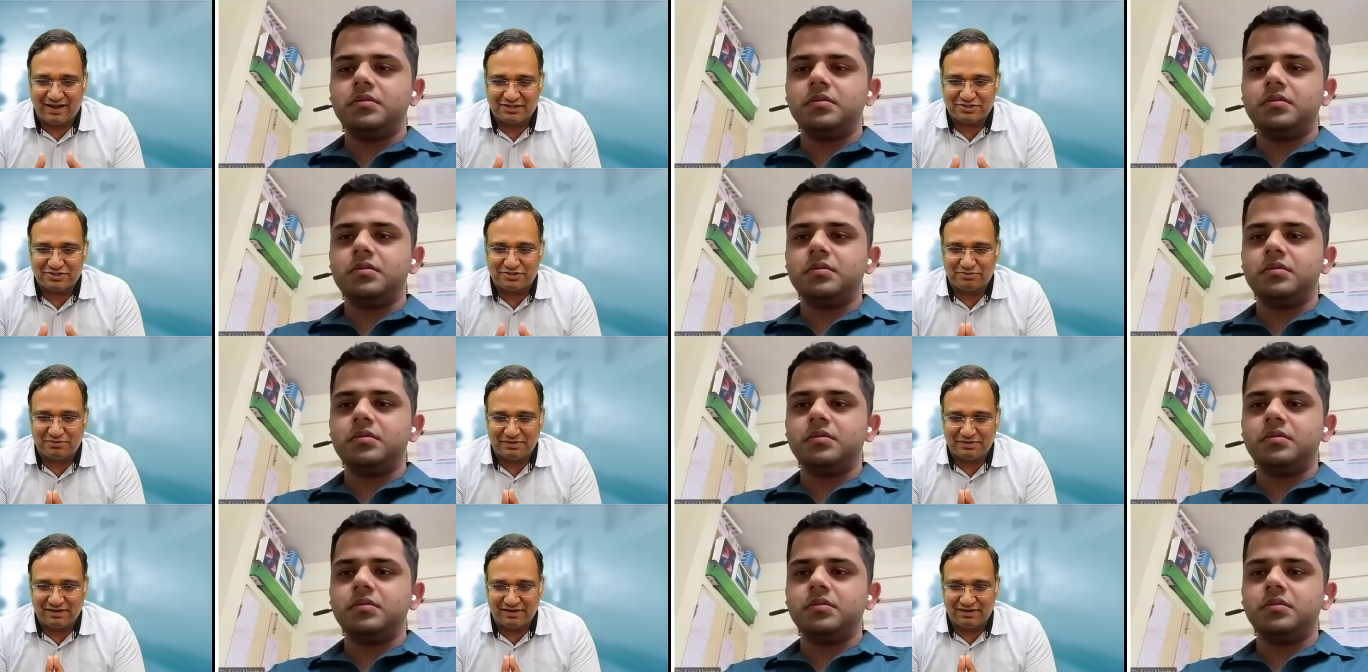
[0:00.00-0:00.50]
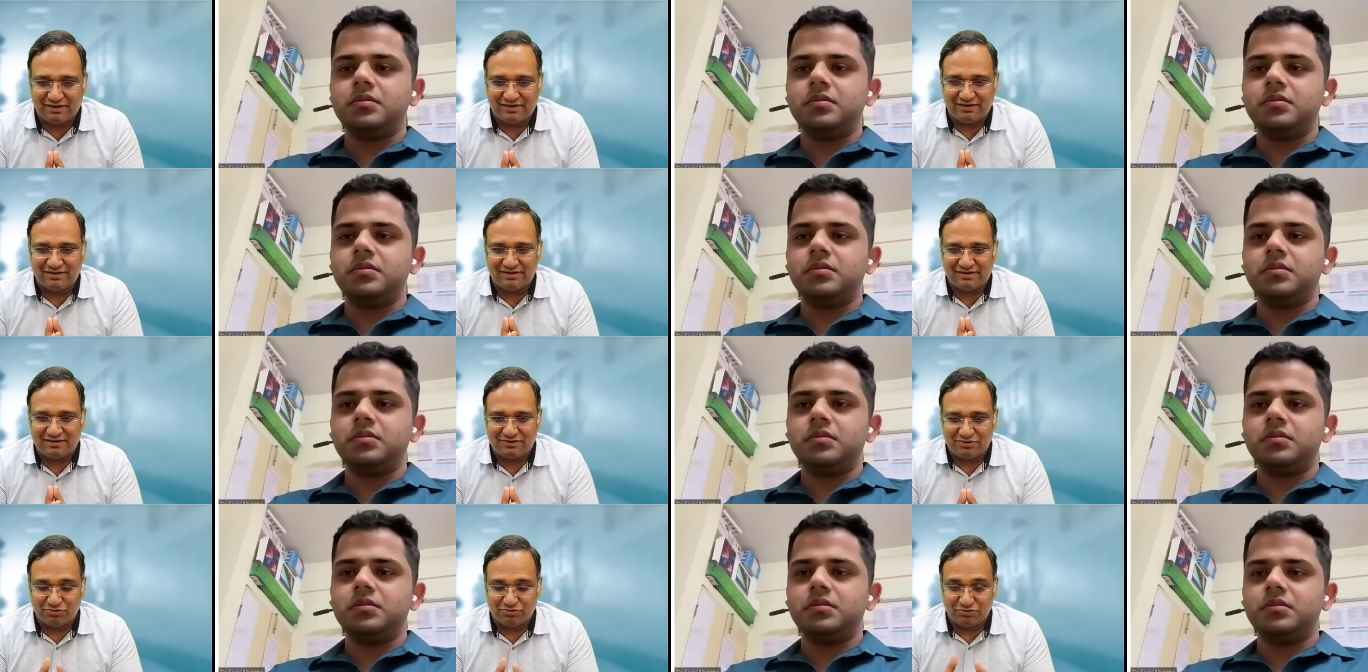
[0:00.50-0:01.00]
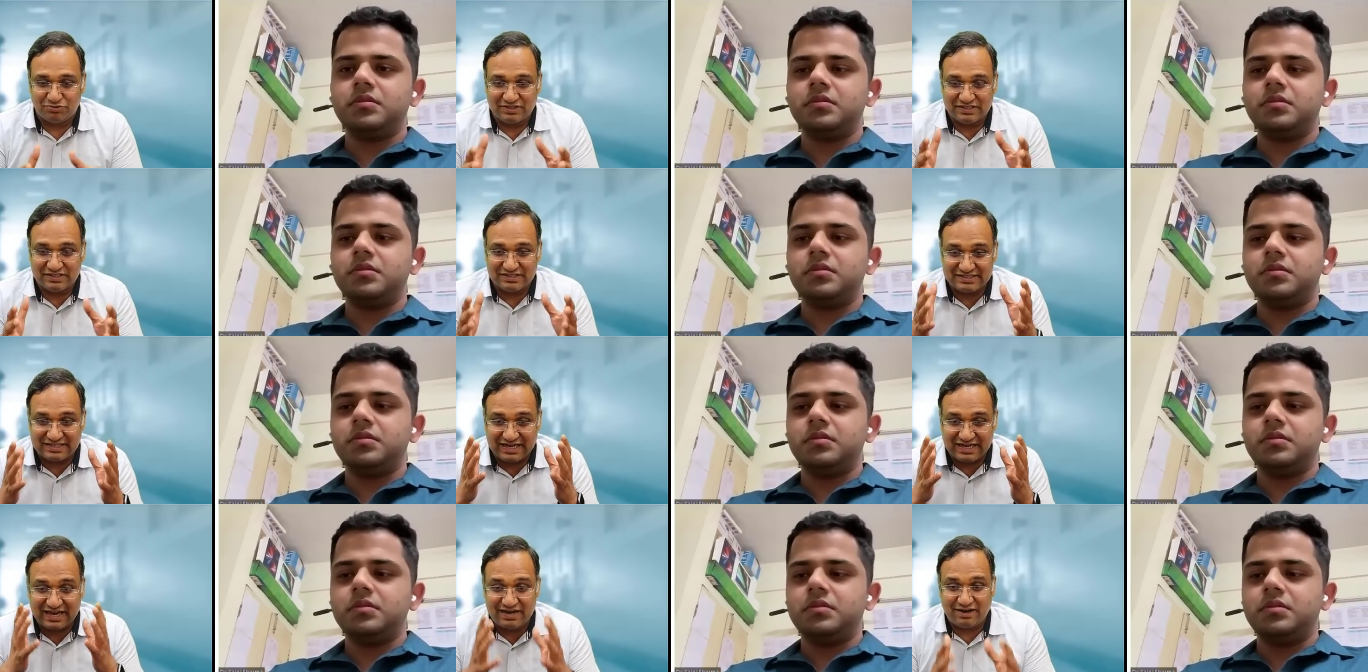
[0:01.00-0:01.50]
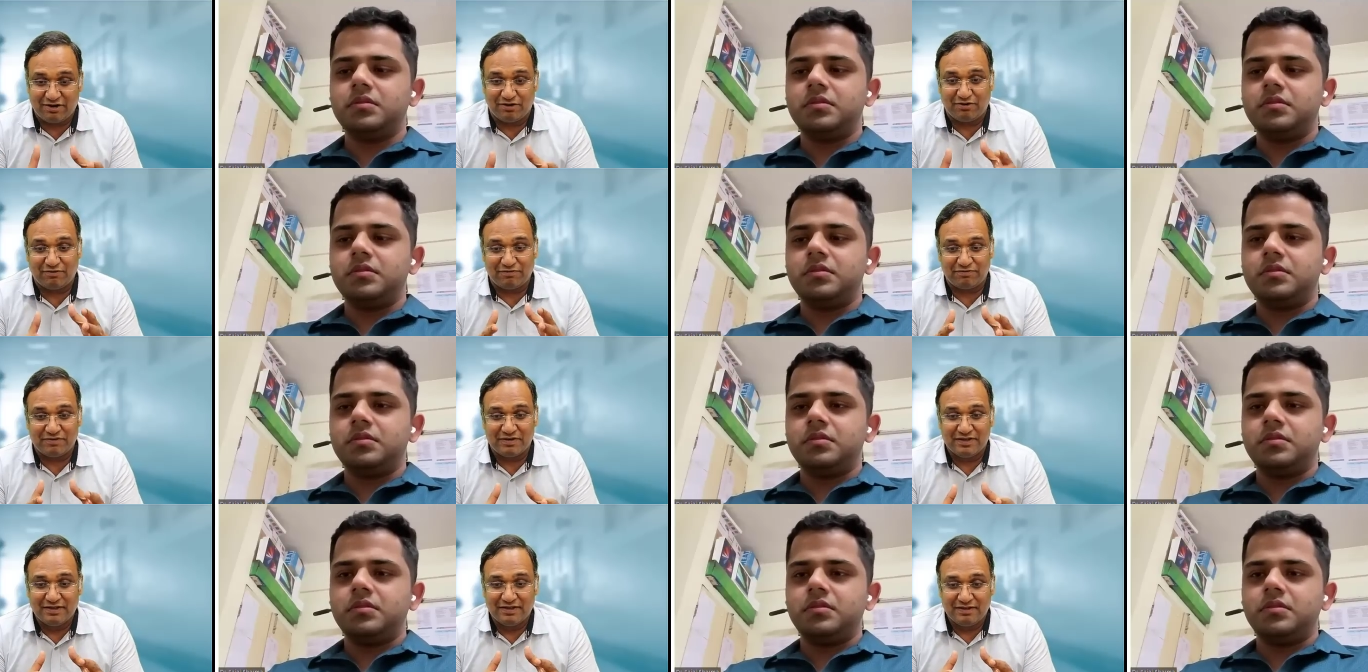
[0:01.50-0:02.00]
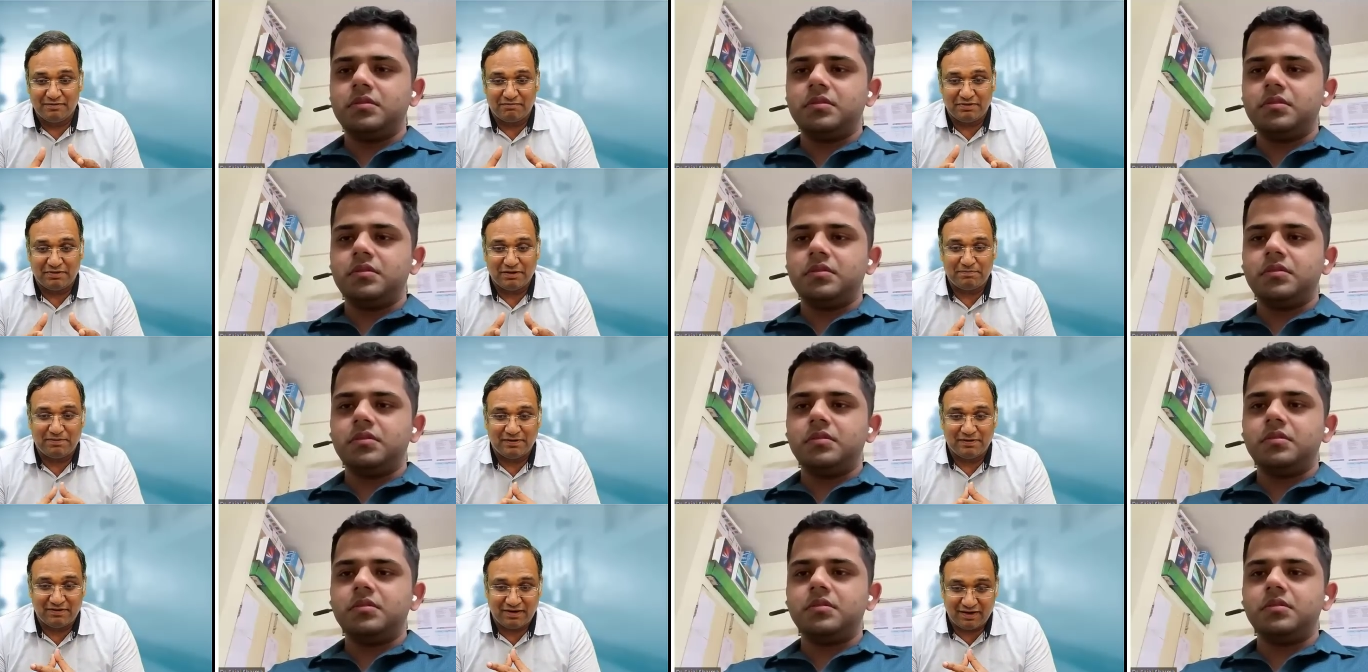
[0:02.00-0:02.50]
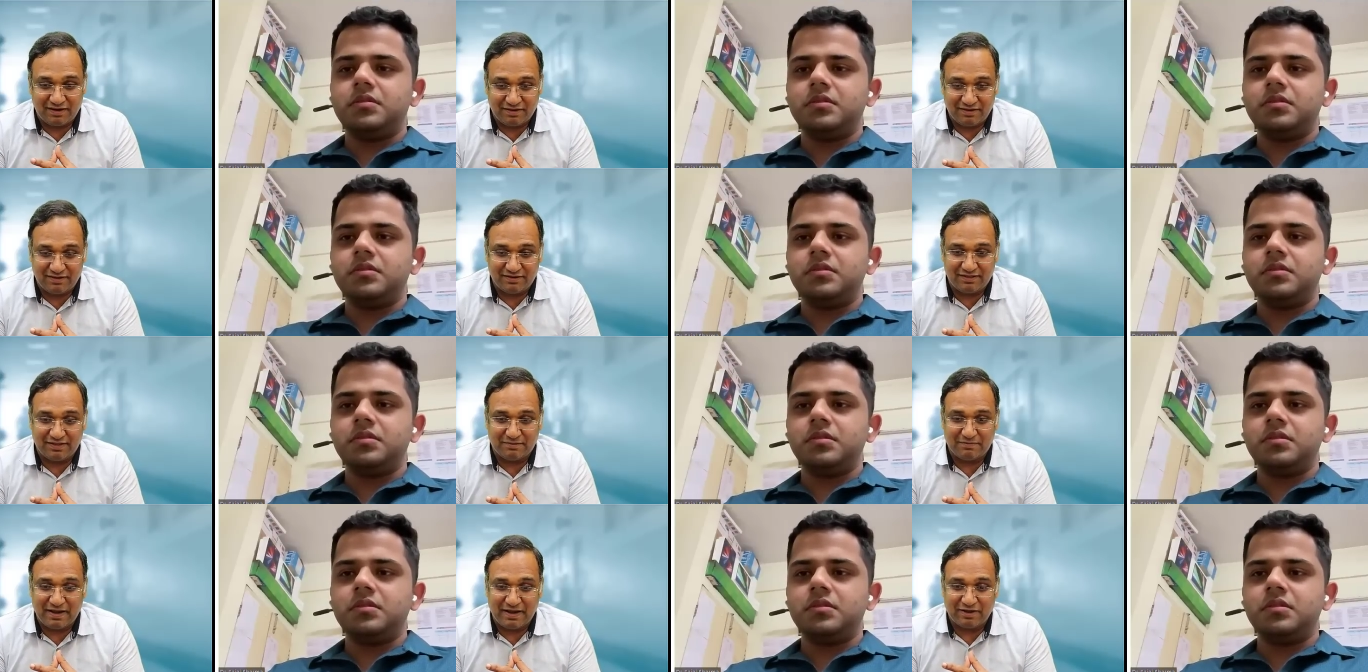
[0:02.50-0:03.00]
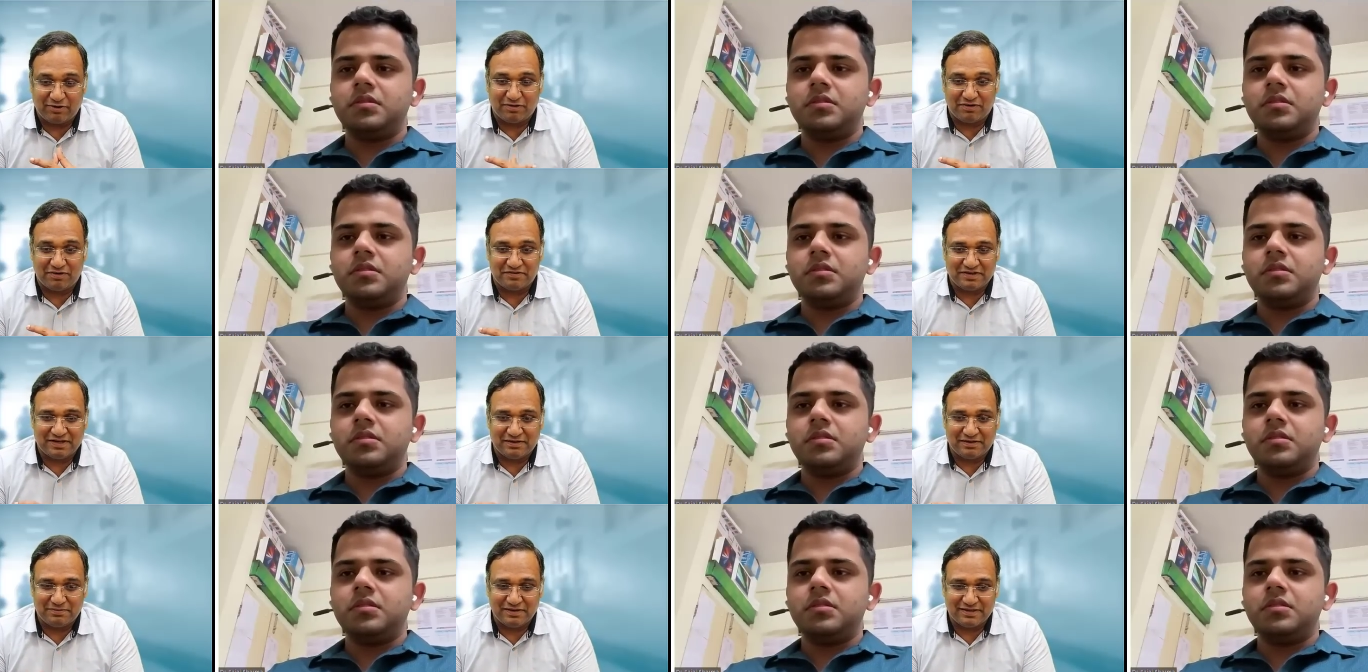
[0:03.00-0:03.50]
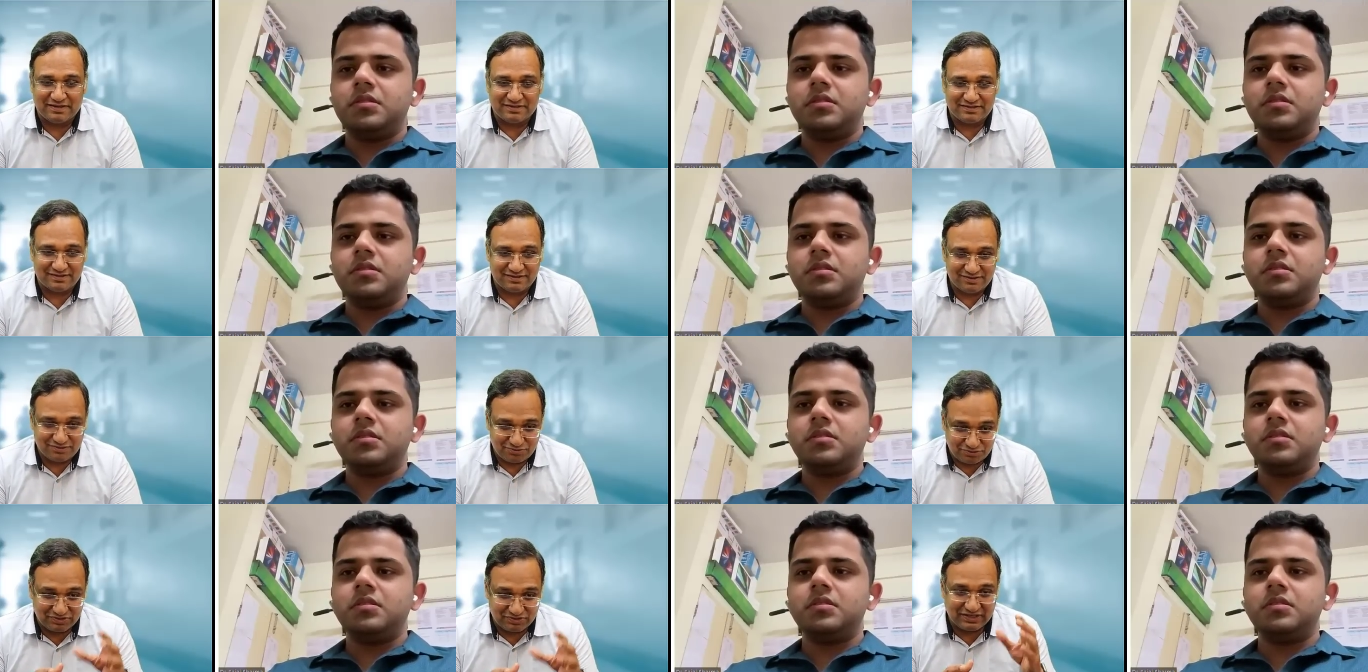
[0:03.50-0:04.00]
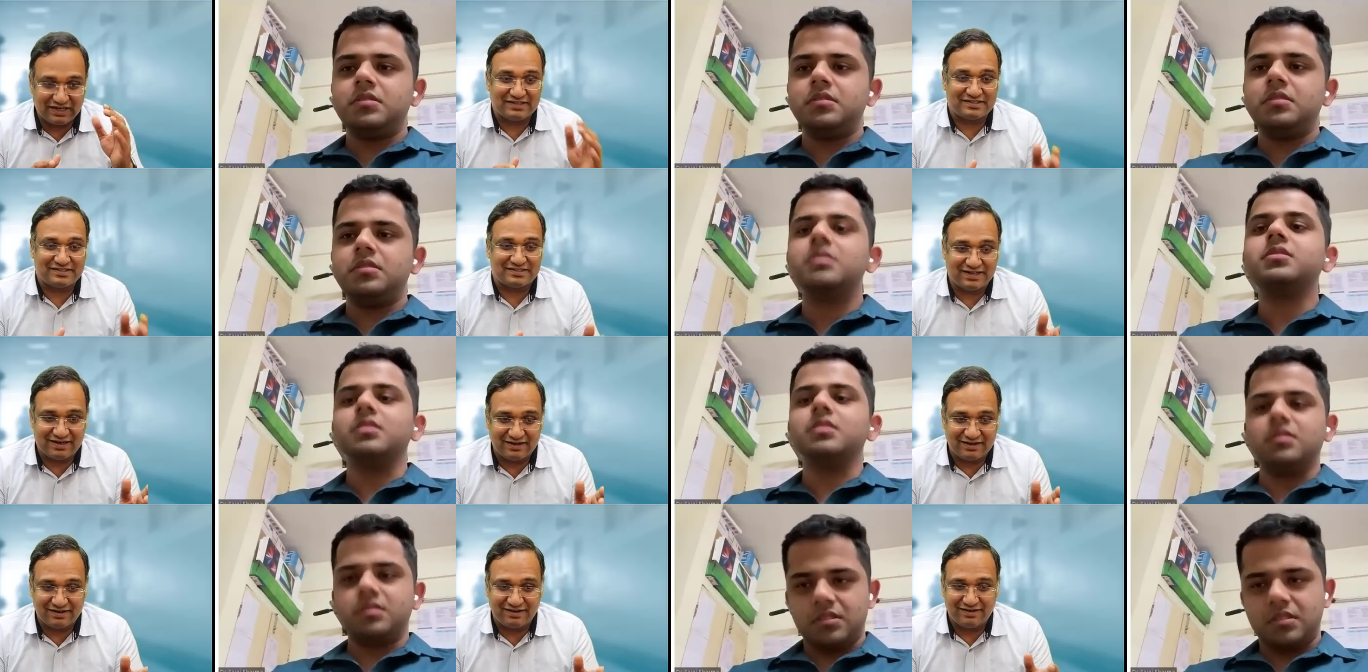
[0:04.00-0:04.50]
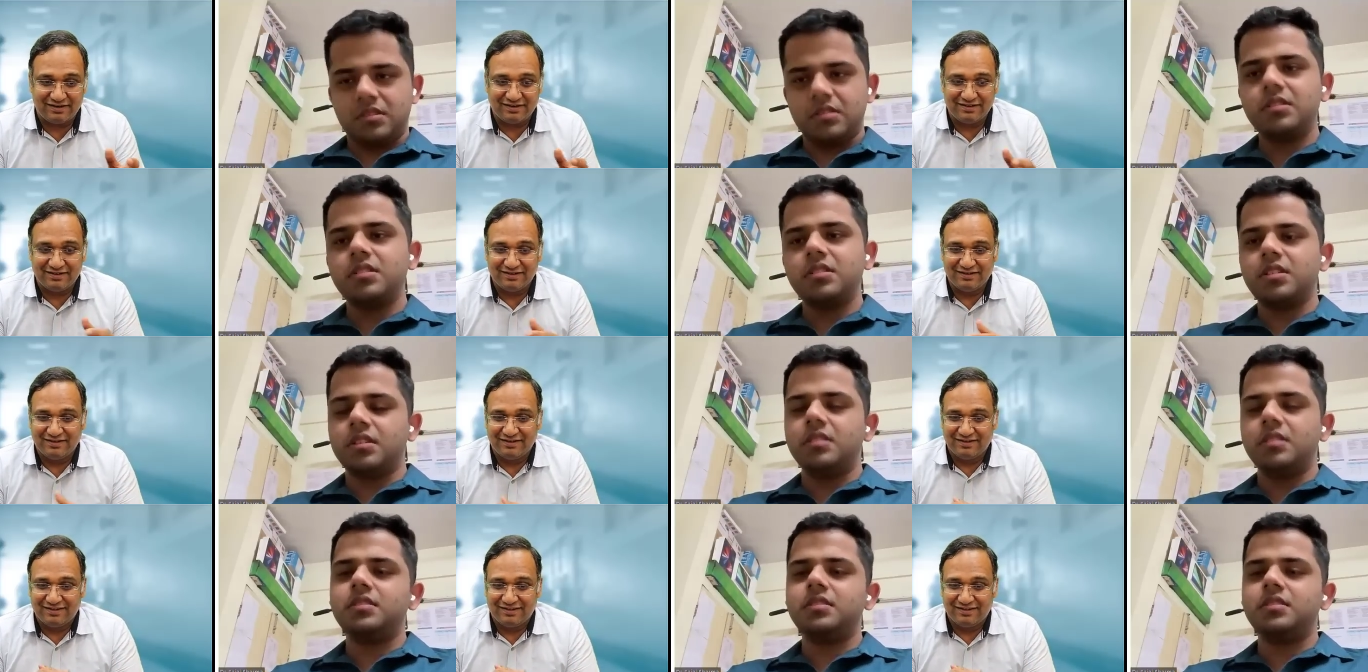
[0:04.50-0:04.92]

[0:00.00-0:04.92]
Speaker 1: has to be learned to the standard of people in the background of general medicine to that standard